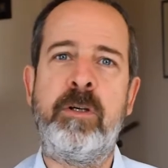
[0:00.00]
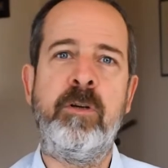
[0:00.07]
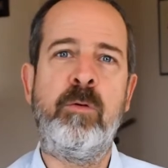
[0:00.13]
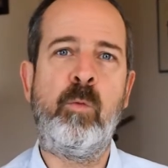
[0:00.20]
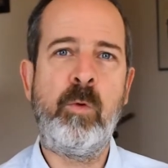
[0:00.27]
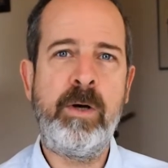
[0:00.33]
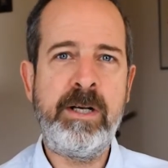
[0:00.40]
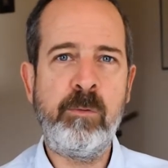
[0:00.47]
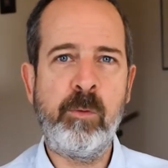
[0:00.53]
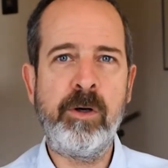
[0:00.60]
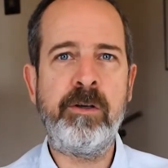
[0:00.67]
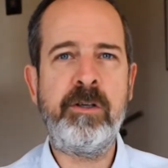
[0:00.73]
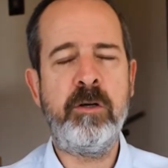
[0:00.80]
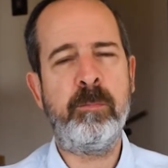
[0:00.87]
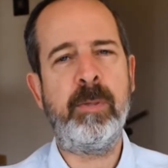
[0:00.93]
can
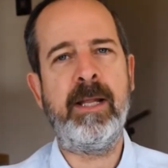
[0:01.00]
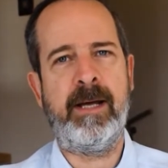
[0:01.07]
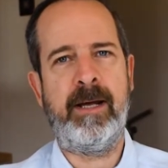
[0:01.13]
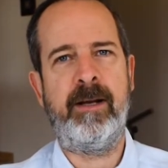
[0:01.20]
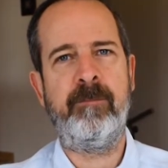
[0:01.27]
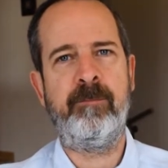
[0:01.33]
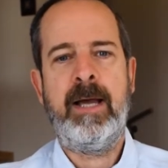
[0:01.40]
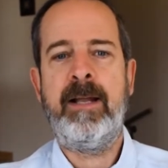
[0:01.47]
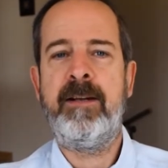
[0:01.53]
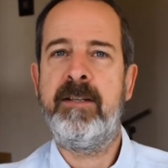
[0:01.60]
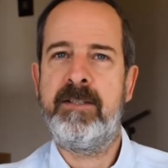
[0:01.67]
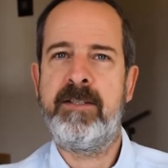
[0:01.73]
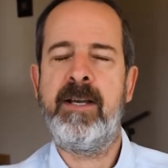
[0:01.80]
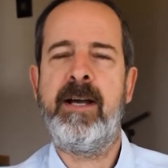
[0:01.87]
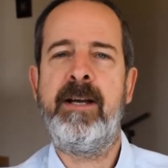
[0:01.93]
rework your plan and
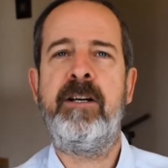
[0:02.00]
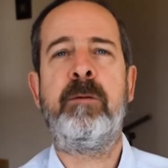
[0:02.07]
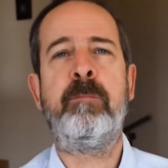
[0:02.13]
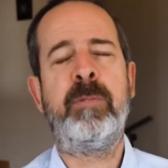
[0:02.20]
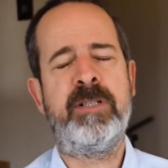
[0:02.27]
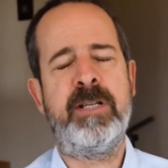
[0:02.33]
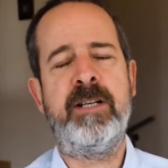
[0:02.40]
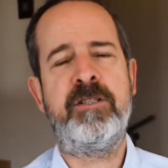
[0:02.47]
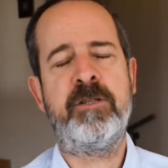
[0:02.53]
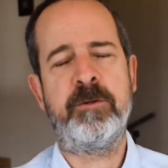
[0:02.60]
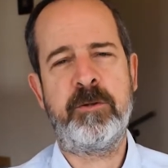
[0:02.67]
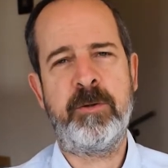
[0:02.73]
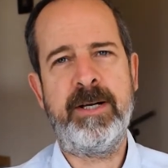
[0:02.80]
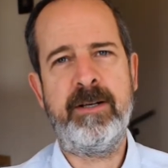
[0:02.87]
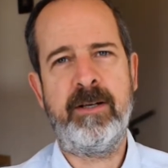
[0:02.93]
decide on potential
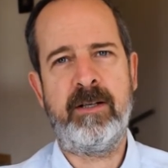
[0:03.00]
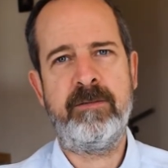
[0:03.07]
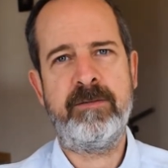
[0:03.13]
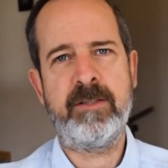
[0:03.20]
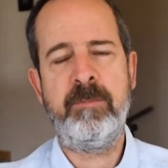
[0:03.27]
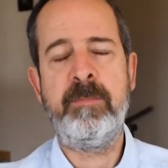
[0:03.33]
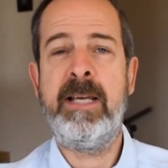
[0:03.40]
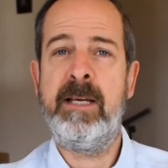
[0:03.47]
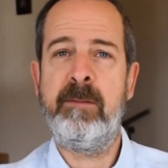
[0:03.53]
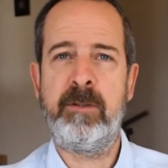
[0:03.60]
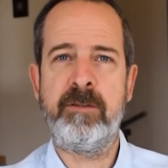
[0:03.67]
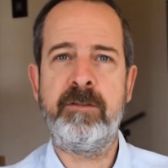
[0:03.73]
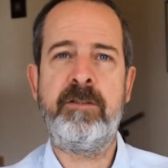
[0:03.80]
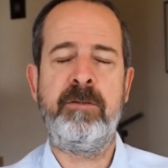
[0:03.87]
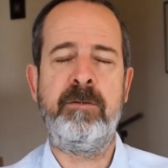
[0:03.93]
trade-offs to be able
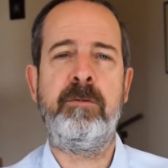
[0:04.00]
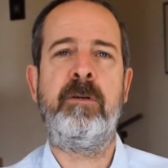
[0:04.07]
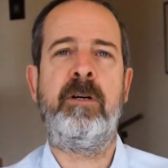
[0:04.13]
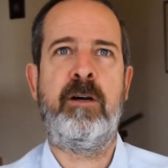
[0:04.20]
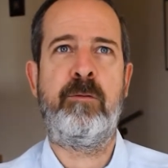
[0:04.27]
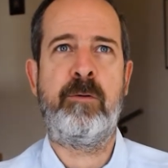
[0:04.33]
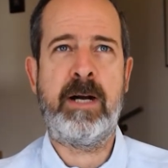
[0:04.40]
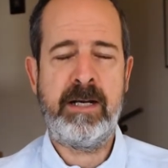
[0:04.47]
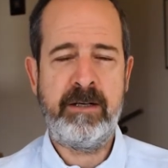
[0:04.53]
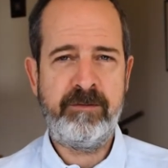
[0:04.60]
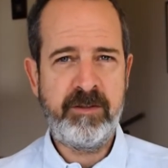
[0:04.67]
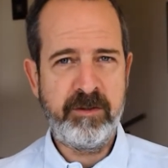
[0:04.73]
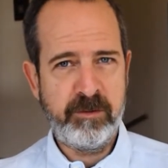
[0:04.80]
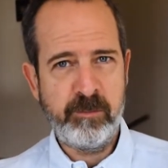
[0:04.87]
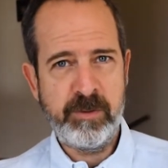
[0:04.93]
to arrive
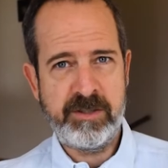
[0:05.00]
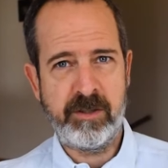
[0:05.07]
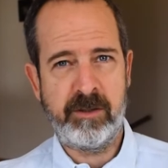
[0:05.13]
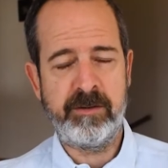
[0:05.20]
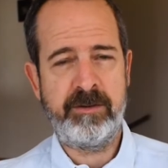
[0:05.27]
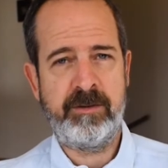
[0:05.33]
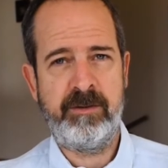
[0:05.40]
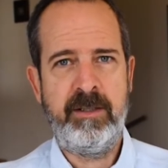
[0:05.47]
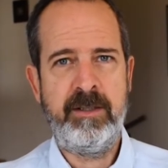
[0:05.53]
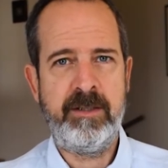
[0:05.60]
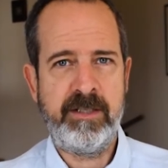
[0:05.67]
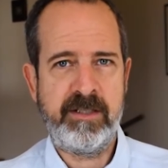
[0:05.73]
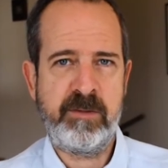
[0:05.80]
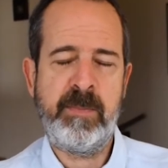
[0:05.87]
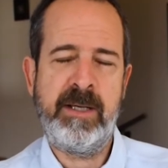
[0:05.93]
to the result in the
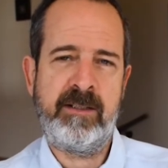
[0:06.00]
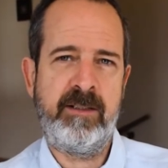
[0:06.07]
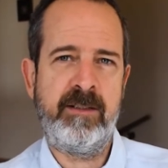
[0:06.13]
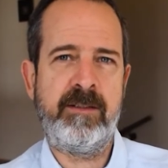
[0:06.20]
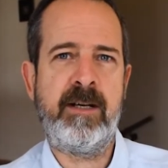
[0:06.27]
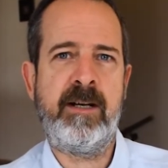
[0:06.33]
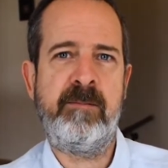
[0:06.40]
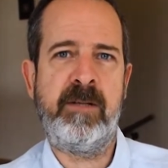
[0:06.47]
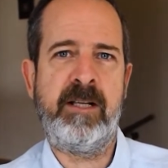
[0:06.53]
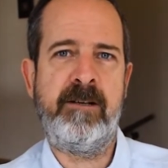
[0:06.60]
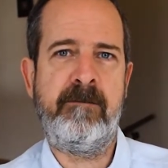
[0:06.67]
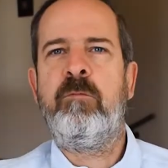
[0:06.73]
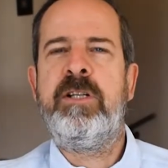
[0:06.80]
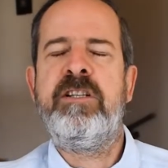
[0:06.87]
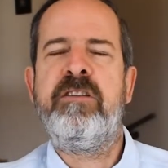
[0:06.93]
expected timeline.
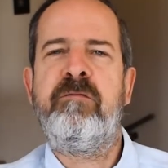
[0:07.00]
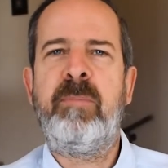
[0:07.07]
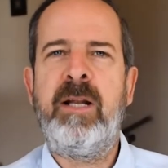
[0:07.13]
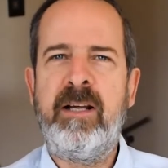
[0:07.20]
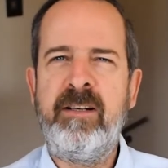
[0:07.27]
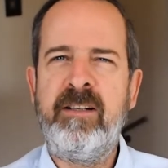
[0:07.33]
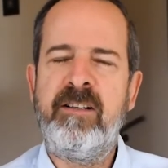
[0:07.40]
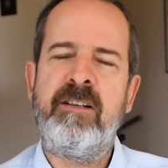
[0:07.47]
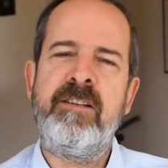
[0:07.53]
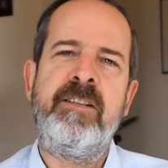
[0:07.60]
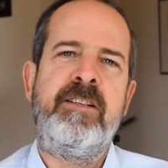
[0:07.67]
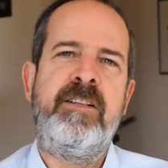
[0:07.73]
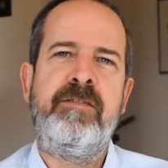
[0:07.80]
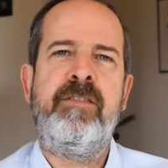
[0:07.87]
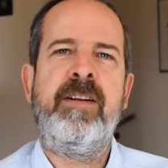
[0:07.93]
When you've plotted all the
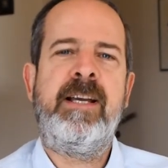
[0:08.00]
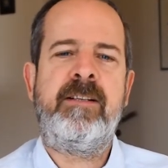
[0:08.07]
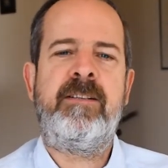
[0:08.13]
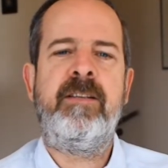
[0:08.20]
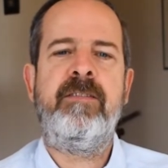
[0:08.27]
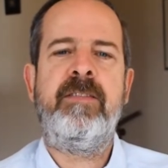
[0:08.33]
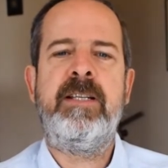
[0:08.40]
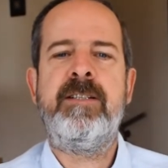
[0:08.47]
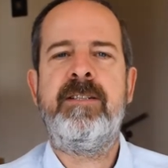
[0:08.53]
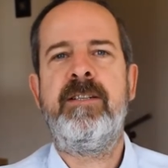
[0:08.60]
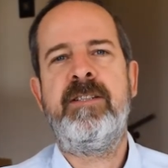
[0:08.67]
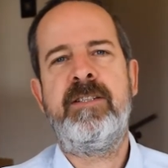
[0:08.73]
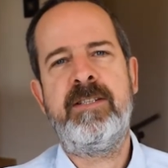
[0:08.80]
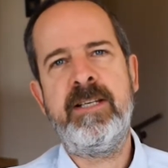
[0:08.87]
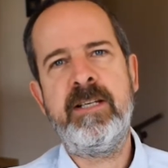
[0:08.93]
different activities in
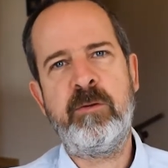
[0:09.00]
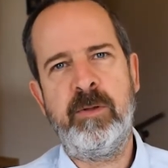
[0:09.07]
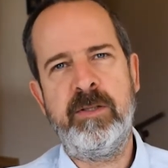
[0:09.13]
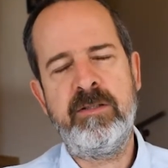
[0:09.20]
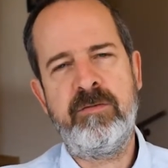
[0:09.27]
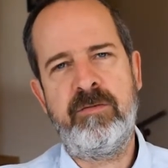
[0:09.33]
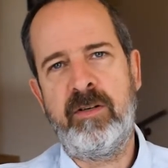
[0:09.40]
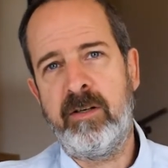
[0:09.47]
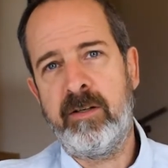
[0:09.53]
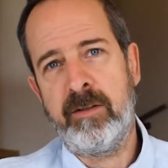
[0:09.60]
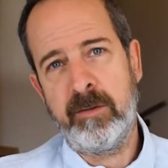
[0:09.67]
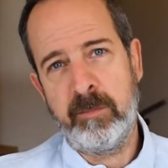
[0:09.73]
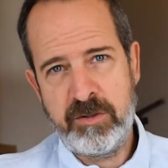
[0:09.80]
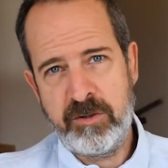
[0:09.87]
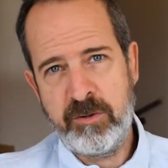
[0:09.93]
sequence for all
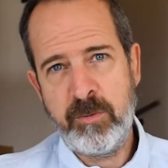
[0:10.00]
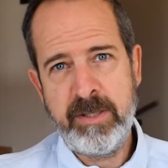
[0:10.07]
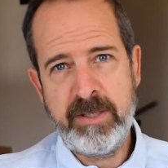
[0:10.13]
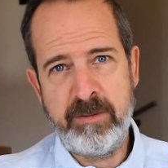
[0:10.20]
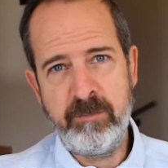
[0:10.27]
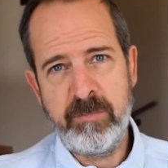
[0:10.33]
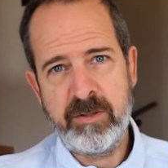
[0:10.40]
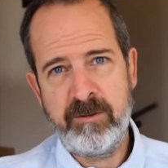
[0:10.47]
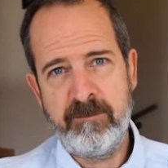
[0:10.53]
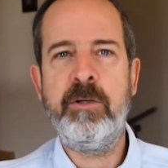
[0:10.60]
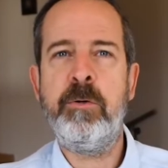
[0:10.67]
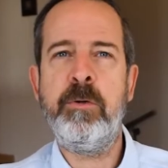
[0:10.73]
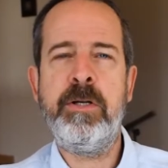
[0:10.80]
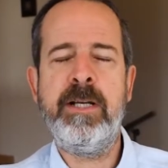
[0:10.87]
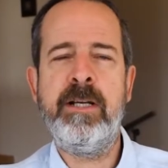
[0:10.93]
the streams,
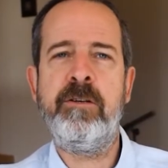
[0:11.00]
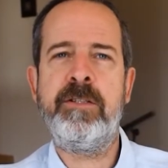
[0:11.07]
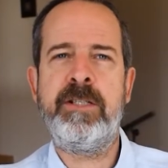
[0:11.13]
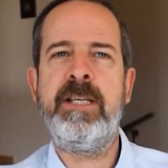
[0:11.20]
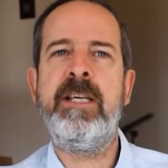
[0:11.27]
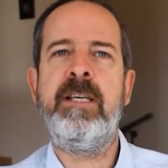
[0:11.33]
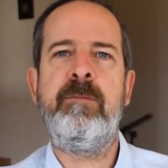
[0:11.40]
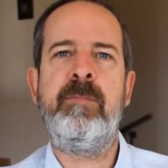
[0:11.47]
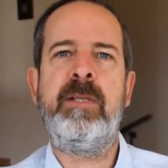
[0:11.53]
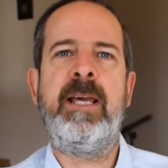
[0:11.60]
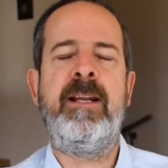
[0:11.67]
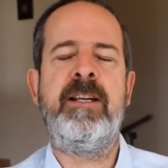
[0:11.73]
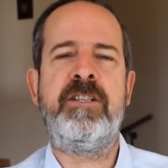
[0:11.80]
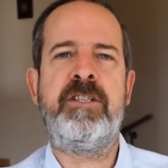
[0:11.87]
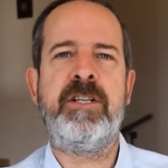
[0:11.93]
you and your team can
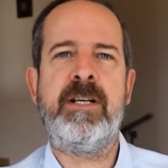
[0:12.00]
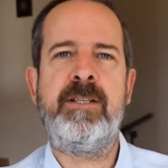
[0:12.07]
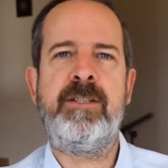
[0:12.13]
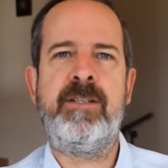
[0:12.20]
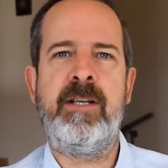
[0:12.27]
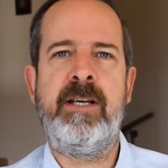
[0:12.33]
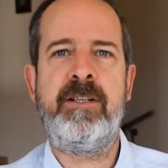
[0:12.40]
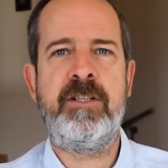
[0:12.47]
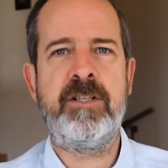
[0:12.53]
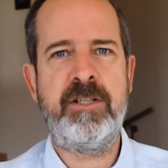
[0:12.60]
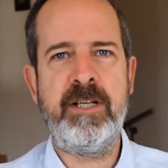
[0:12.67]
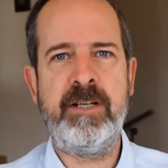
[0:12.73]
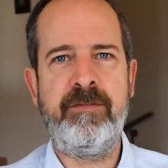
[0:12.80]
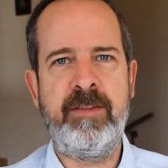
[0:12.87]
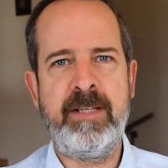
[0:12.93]
adjust and
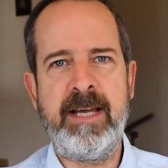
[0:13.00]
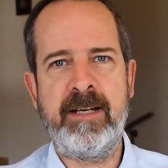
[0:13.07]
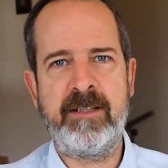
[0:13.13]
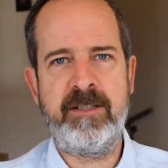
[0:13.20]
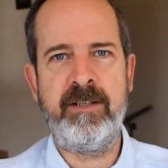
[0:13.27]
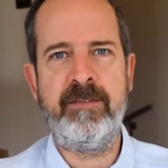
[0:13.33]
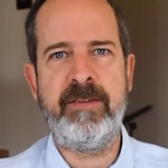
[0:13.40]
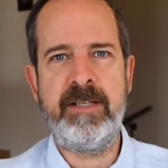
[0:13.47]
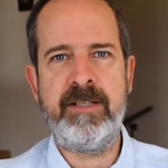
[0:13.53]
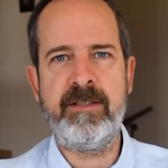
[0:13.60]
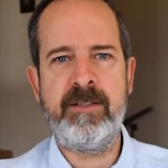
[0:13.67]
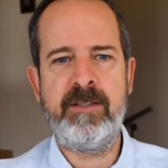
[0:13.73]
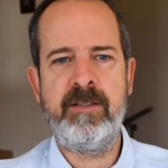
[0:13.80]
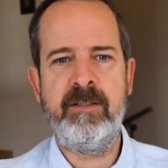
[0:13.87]
shift the activities